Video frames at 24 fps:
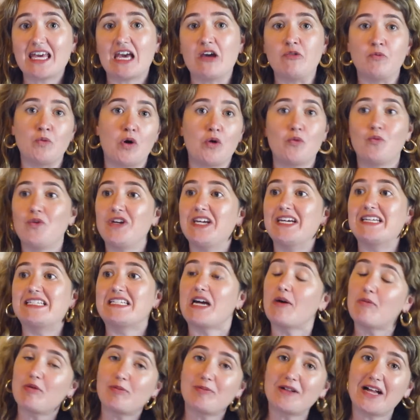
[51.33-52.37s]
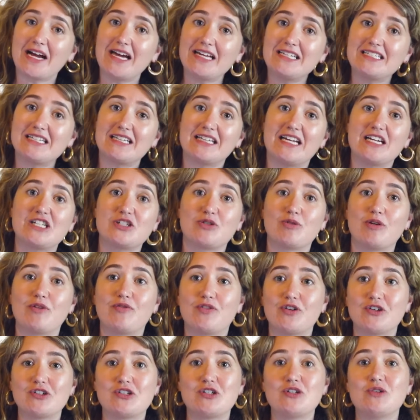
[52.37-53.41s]
and what we at DoubleBlind like to
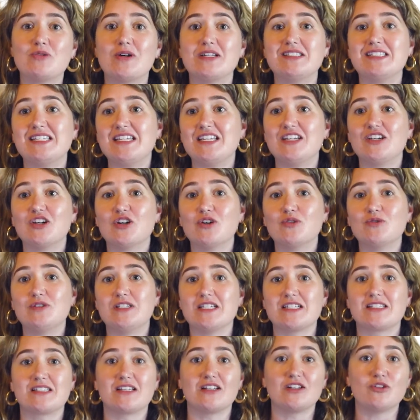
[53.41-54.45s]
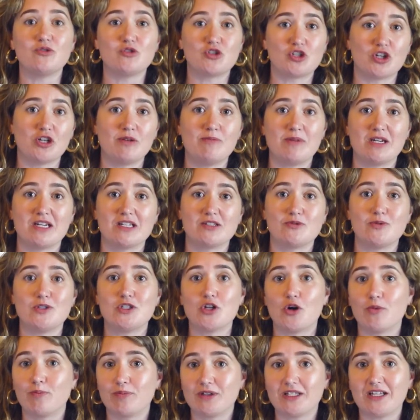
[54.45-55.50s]
refer to as ego dissolution, because we
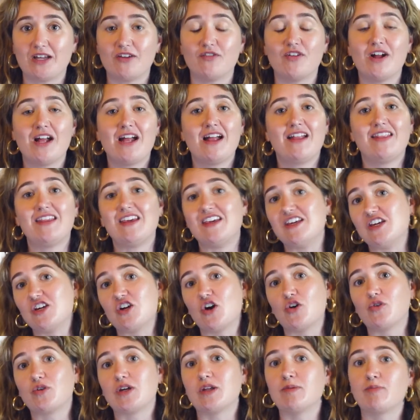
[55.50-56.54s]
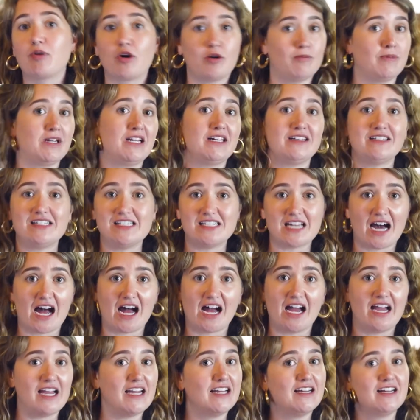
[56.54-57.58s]
don't believe the ego can permanently
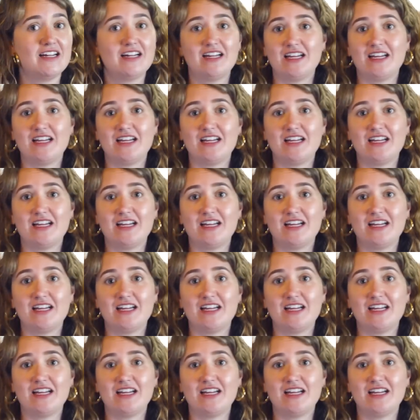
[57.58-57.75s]
die.